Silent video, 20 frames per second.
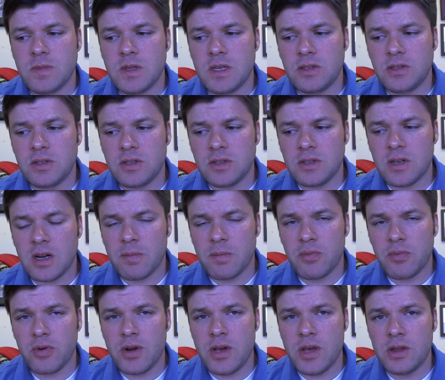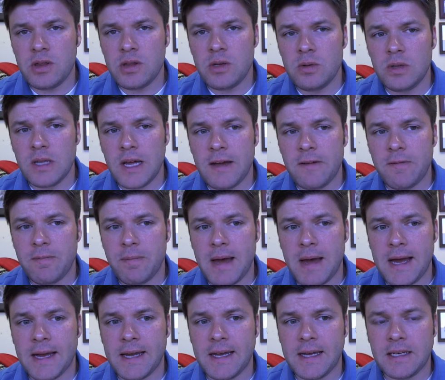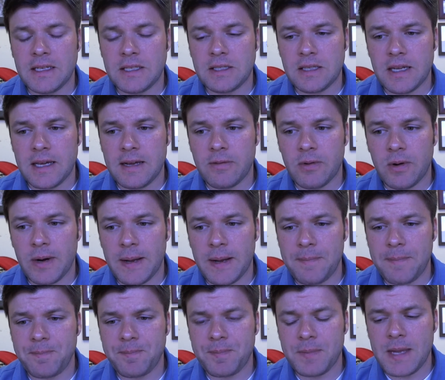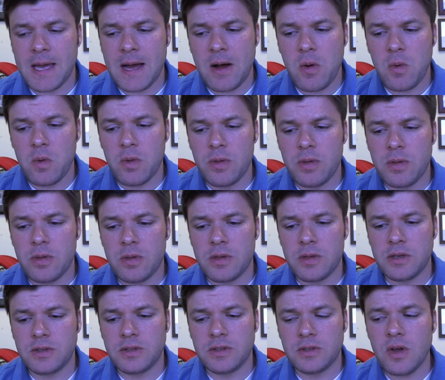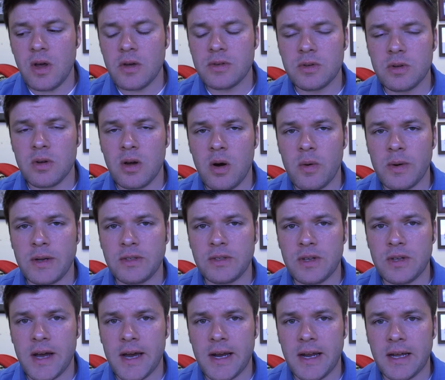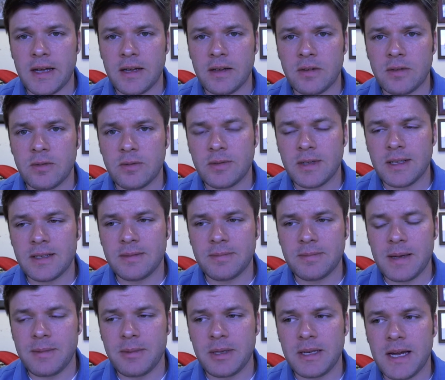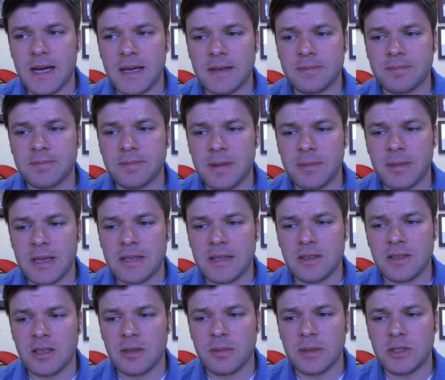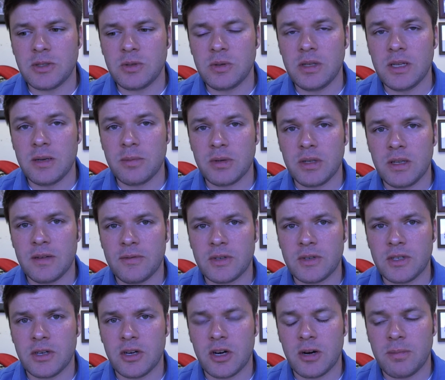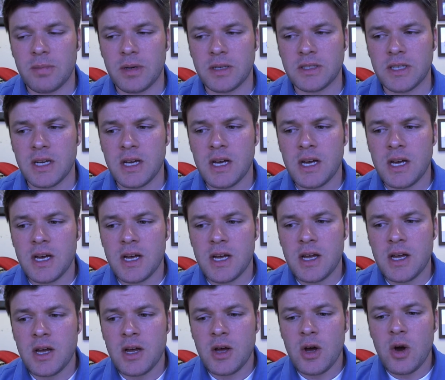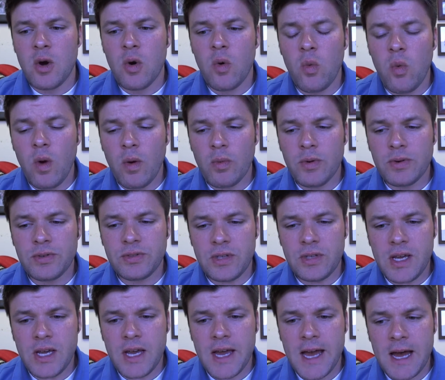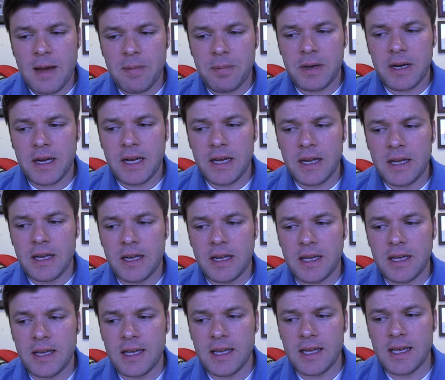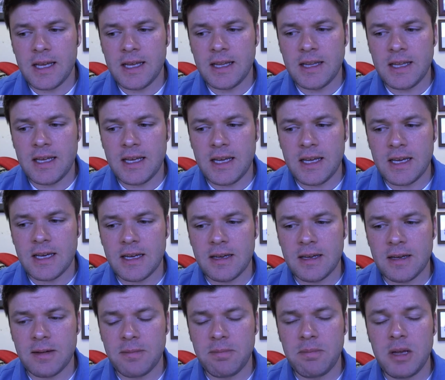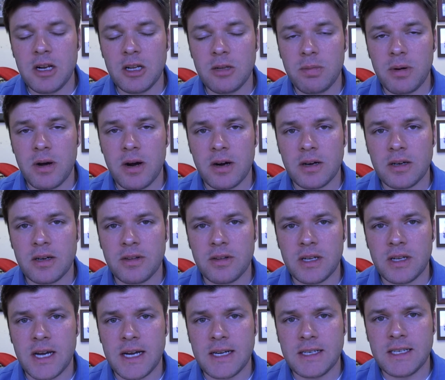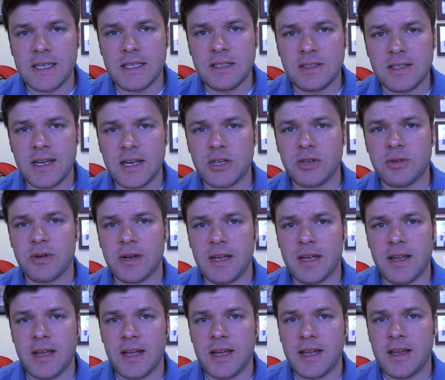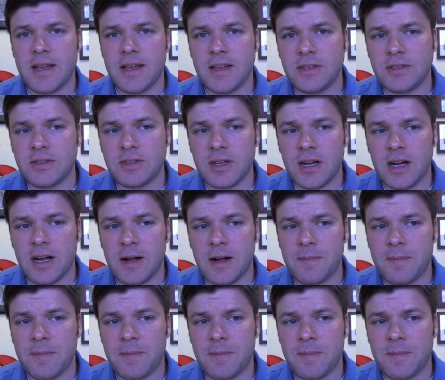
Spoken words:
This is going to breathe new life back into slavery. Now, this is also coinciding, well, maybe not, maybe that's a little bit too liberal of a term, but what we're seeing happening in the middle part of the 19th century is